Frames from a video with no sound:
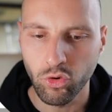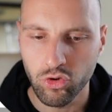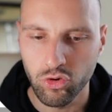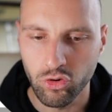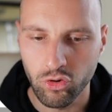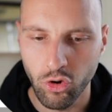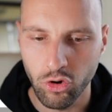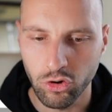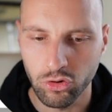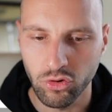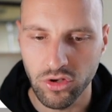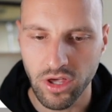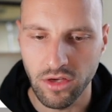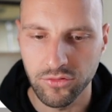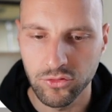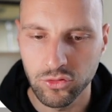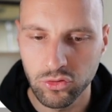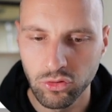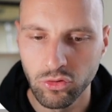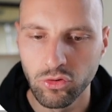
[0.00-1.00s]
you're going to
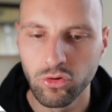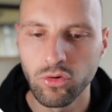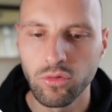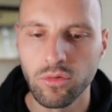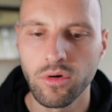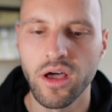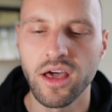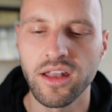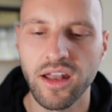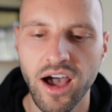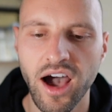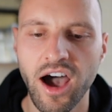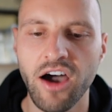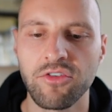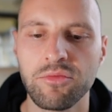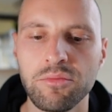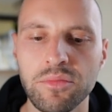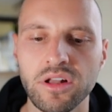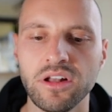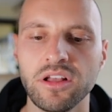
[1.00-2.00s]
have,
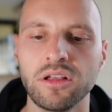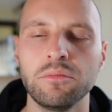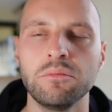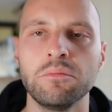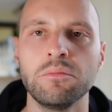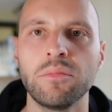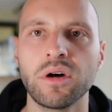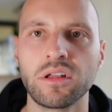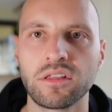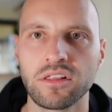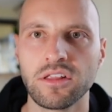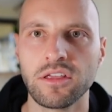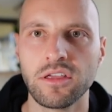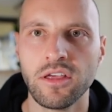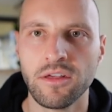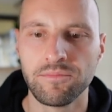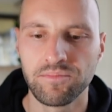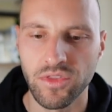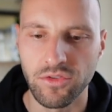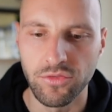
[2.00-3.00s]
2.5 million monthly
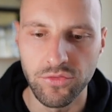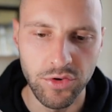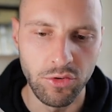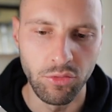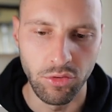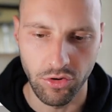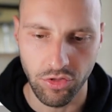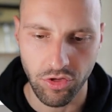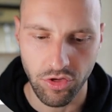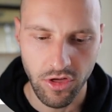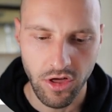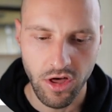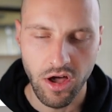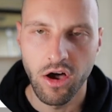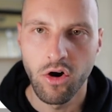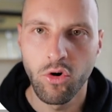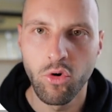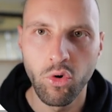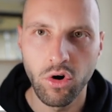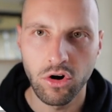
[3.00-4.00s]
viewers
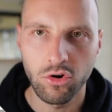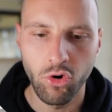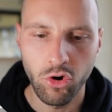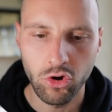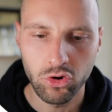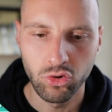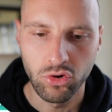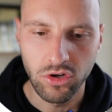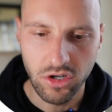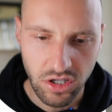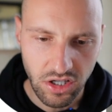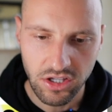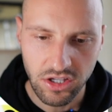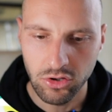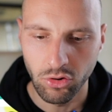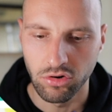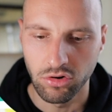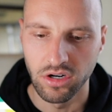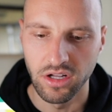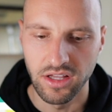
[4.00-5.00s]
who are going to click
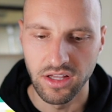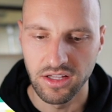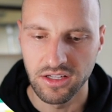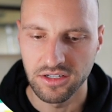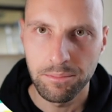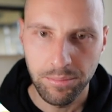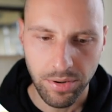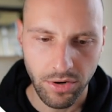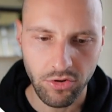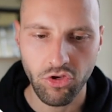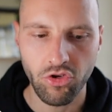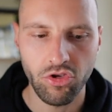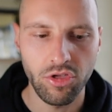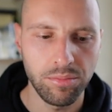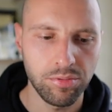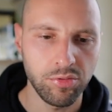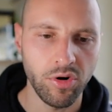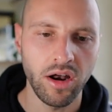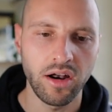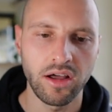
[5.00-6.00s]
your link, purchase the
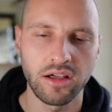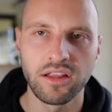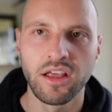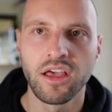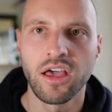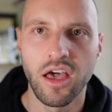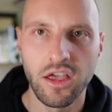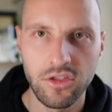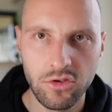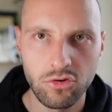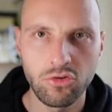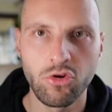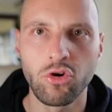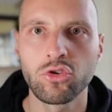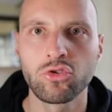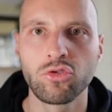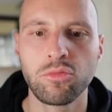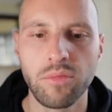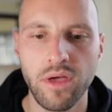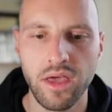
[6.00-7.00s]
product, and you're going
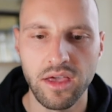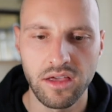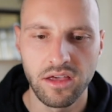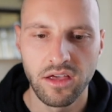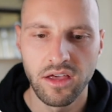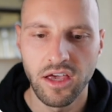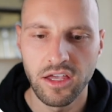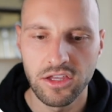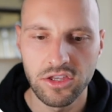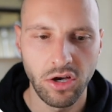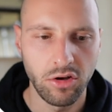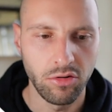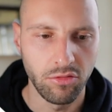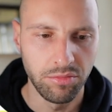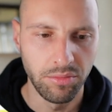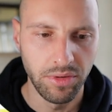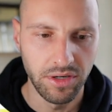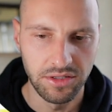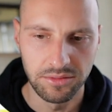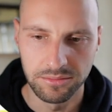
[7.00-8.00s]
to make a ton of
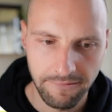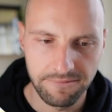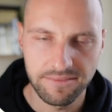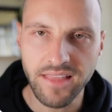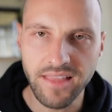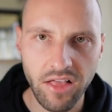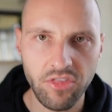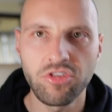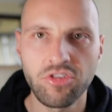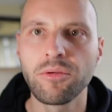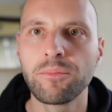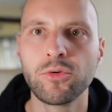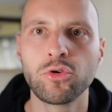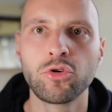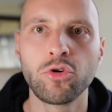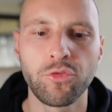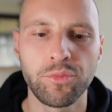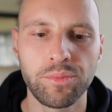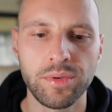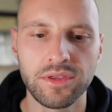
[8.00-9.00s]
money. That's the
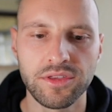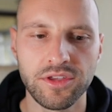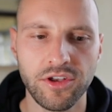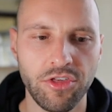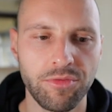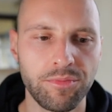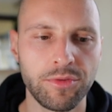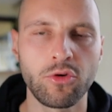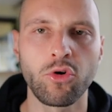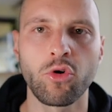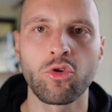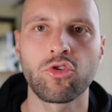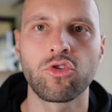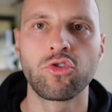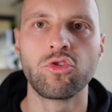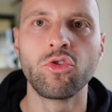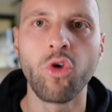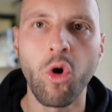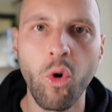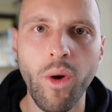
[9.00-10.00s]
beauty of Pinterest, because
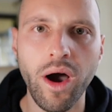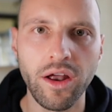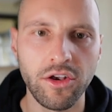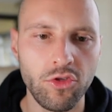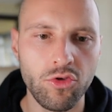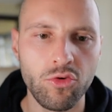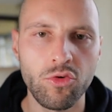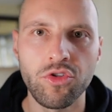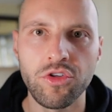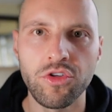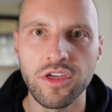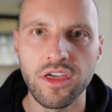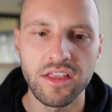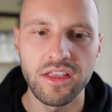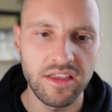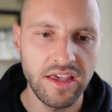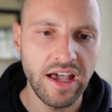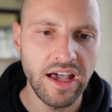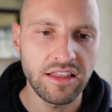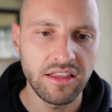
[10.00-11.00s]
no one is using it
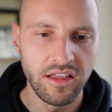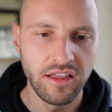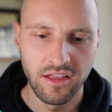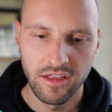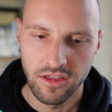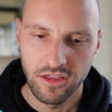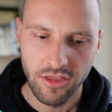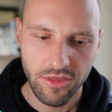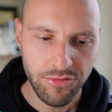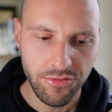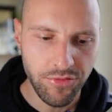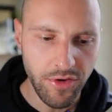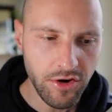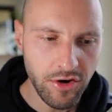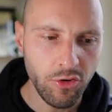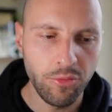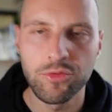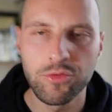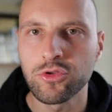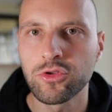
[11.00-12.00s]
yet. It's very
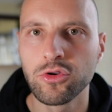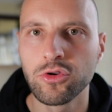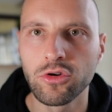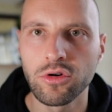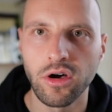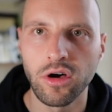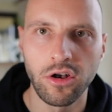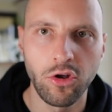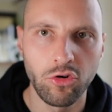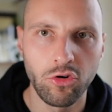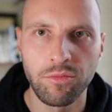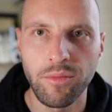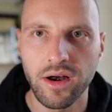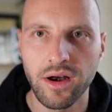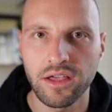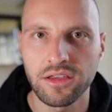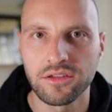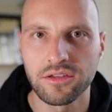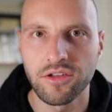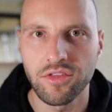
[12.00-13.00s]
obscure. A lot of
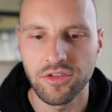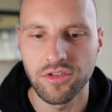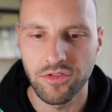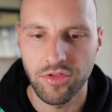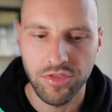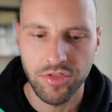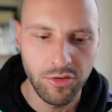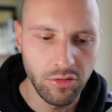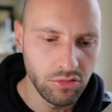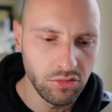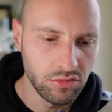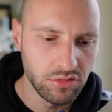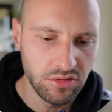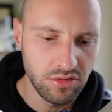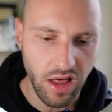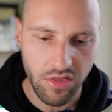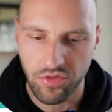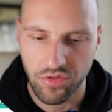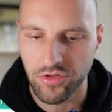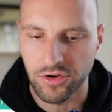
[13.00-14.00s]
marketers are still
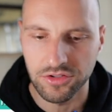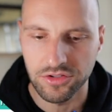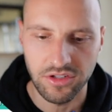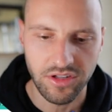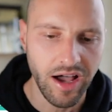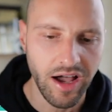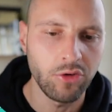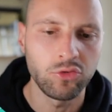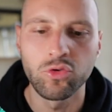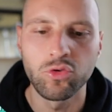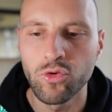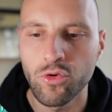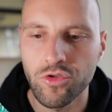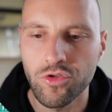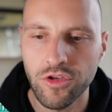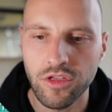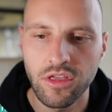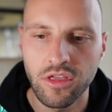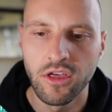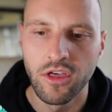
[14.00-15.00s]
not certain how to use
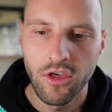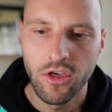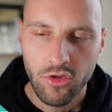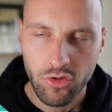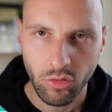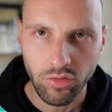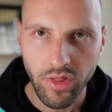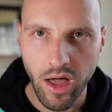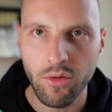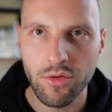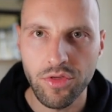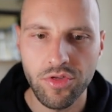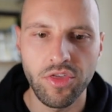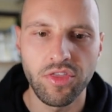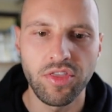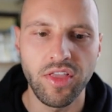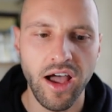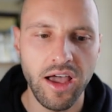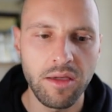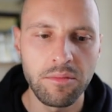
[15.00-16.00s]
it. So now is the
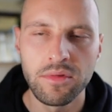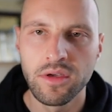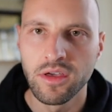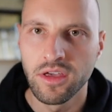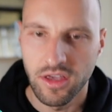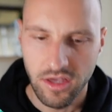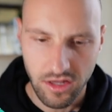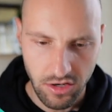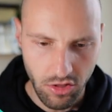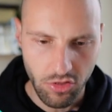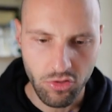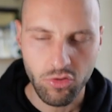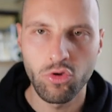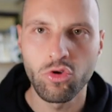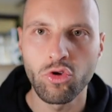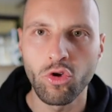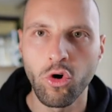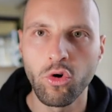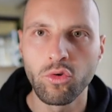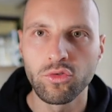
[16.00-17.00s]
time. And as you
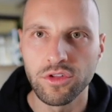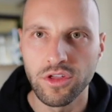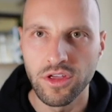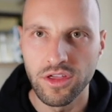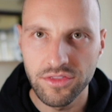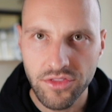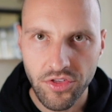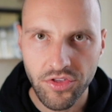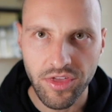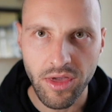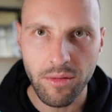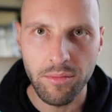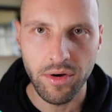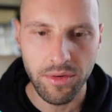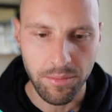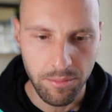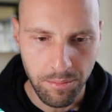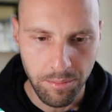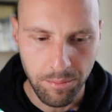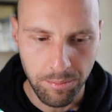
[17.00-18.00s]
saw, in
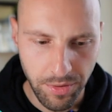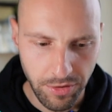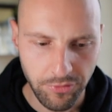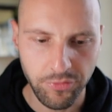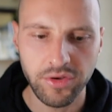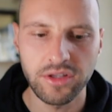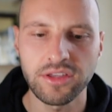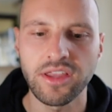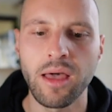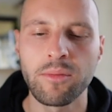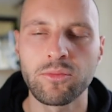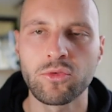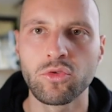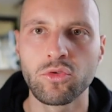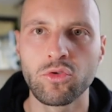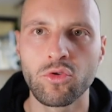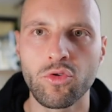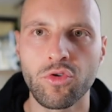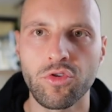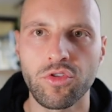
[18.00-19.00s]
December, perfect time to
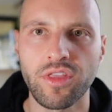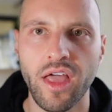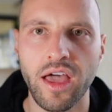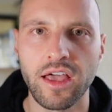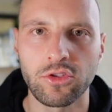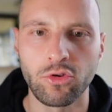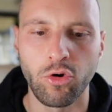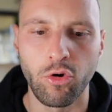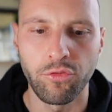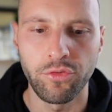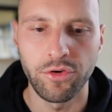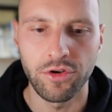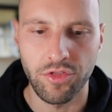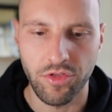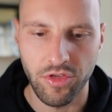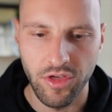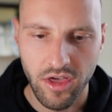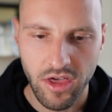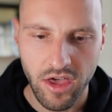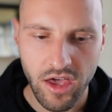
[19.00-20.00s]
use diet
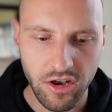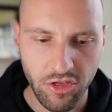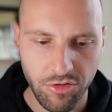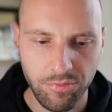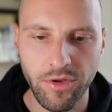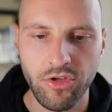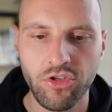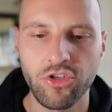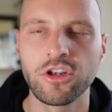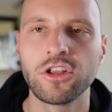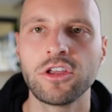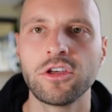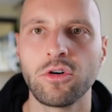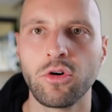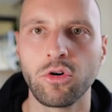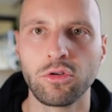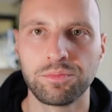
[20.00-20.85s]
offers, and especially on